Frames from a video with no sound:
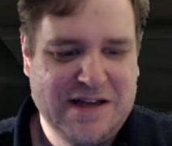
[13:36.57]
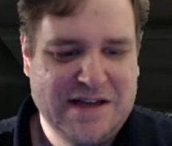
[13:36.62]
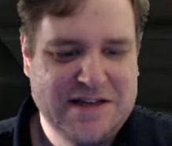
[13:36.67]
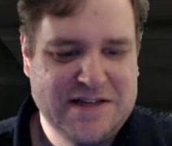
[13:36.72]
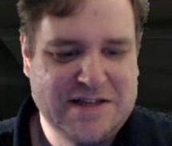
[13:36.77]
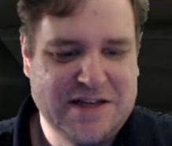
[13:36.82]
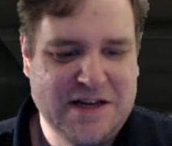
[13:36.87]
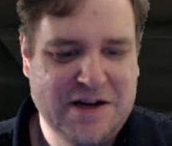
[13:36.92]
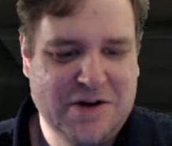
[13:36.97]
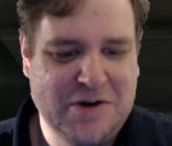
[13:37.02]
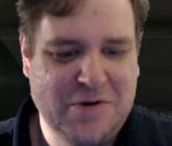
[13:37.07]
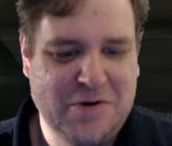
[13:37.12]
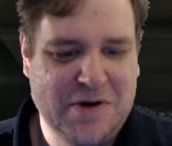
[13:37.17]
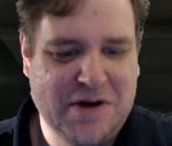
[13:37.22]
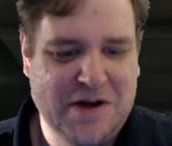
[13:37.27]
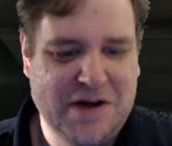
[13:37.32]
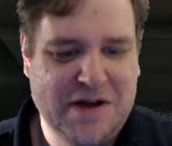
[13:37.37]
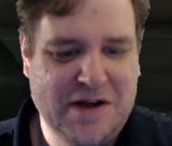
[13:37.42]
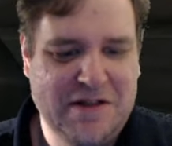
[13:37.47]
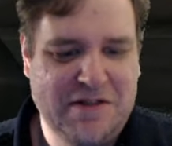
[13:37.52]
So
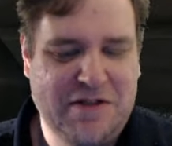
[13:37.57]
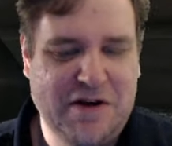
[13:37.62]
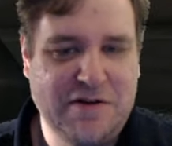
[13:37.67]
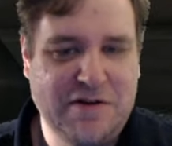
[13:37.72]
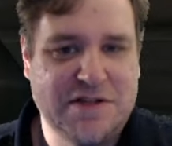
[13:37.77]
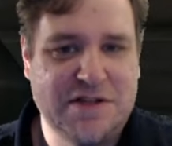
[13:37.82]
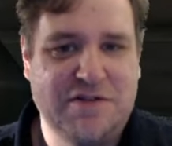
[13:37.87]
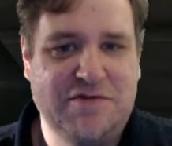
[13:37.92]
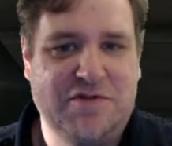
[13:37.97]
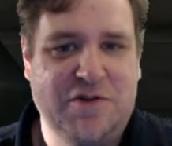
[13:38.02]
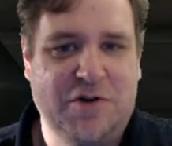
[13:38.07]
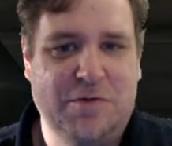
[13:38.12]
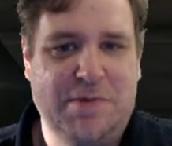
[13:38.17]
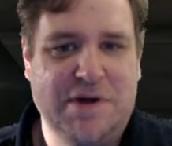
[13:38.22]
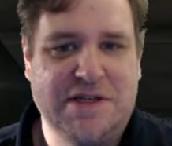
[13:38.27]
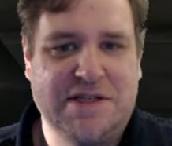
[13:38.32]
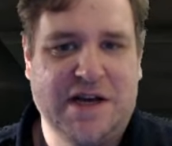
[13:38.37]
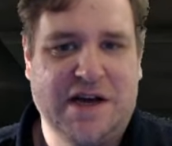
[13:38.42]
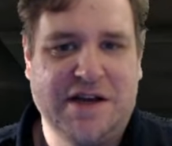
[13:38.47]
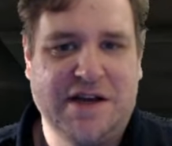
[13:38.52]
uh, those are the four
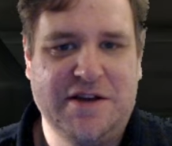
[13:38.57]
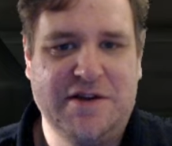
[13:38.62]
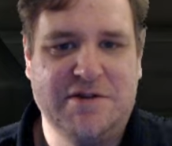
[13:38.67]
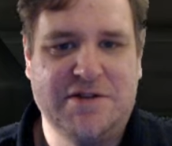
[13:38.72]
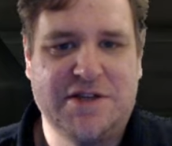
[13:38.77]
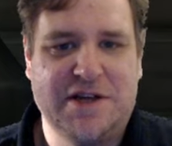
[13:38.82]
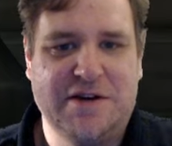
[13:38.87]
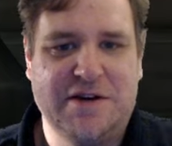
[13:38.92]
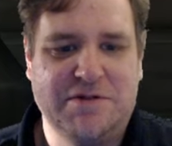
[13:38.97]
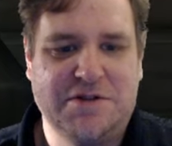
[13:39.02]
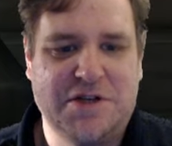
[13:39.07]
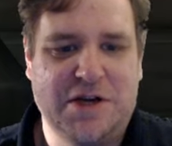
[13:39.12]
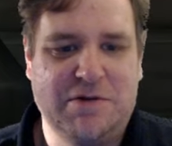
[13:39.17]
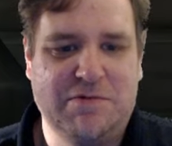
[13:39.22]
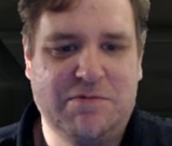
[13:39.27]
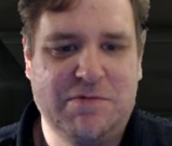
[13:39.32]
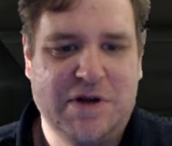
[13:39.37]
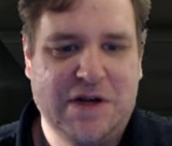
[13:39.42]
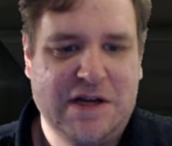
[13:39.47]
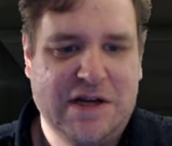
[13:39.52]
bits I use. So so
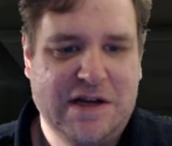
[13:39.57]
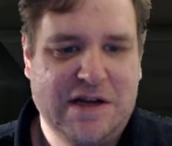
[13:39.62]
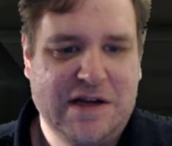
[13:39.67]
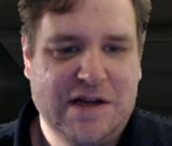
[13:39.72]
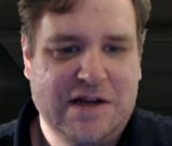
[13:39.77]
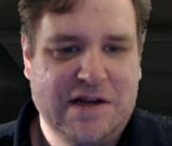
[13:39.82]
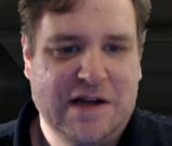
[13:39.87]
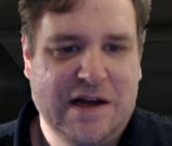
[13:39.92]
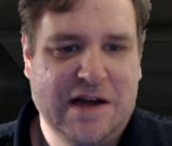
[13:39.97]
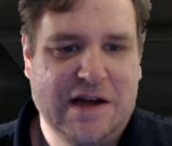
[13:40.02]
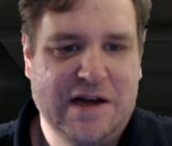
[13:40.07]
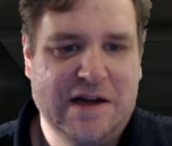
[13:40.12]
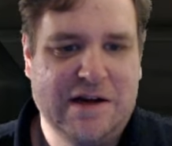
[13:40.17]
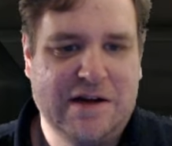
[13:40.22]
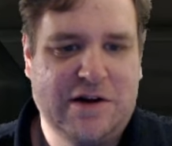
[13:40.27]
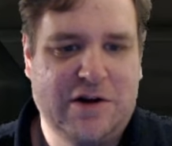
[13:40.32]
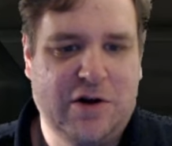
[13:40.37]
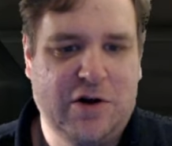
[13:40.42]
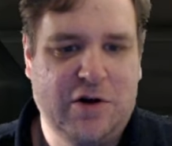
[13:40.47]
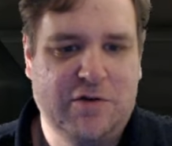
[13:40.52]
uh,
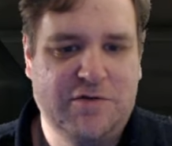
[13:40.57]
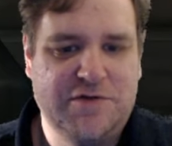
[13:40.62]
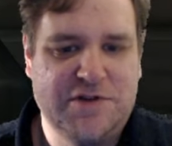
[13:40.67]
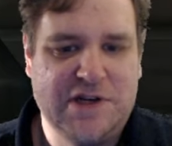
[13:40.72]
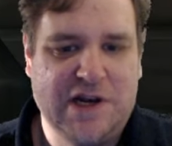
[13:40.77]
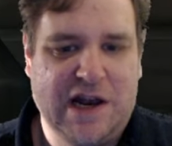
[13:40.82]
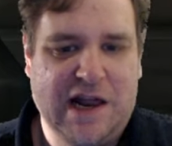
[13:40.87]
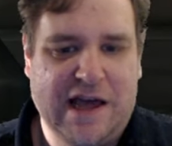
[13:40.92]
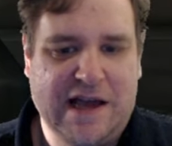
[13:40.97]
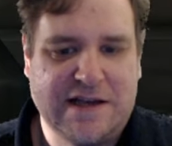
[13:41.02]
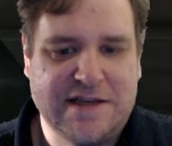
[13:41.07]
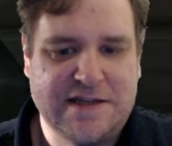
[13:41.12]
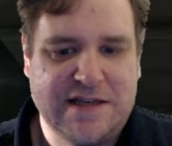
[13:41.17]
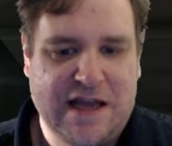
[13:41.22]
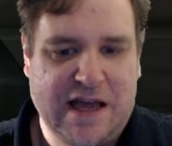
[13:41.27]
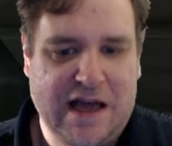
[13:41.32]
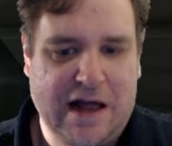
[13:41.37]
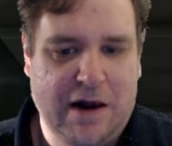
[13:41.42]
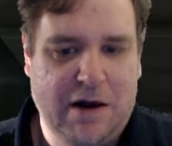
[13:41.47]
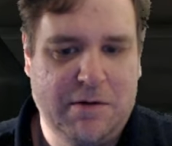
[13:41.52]
gloves, legs,
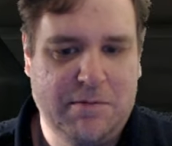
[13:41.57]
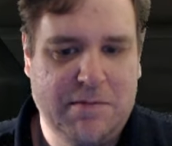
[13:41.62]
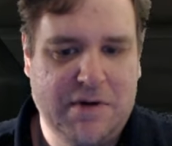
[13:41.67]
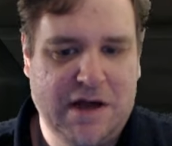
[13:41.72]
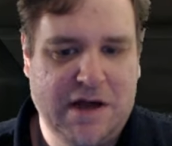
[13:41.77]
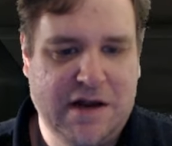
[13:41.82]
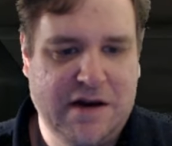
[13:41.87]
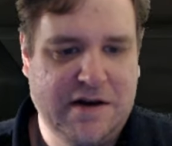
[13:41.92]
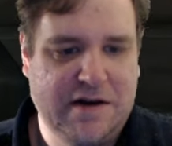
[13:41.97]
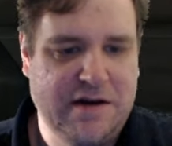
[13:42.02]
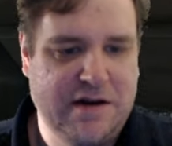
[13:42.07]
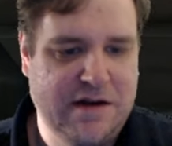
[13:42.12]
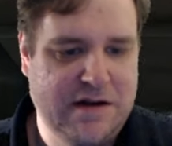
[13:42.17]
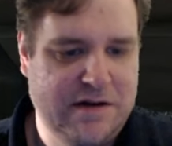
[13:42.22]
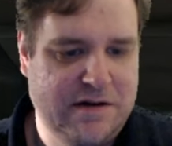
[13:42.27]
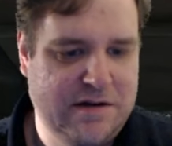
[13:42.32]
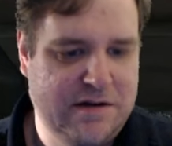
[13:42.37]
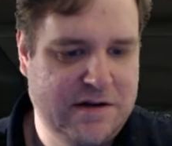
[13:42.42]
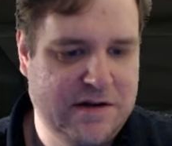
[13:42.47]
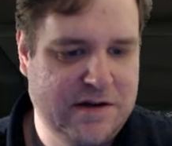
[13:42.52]
helm, and,
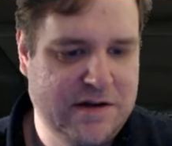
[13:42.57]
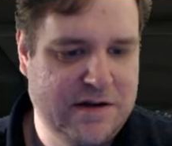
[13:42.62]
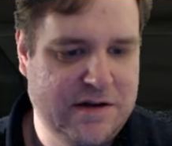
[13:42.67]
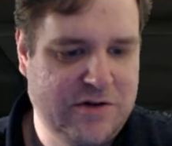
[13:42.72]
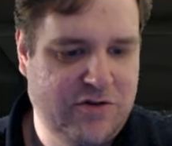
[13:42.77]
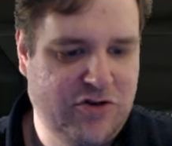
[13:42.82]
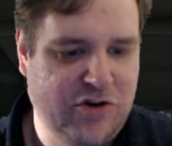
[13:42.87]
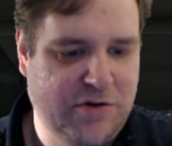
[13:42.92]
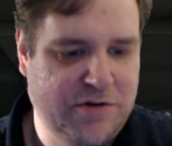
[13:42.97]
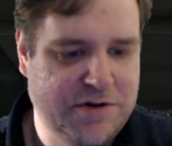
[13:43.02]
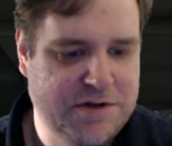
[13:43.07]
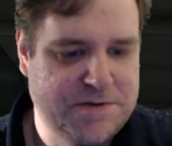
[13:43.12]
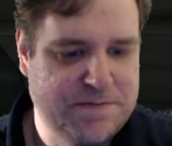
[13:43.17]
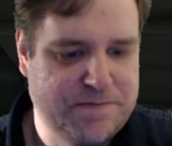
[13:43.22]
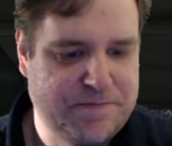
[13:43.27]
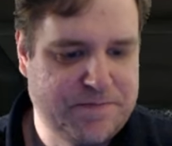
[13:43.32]
and uh, shoulders.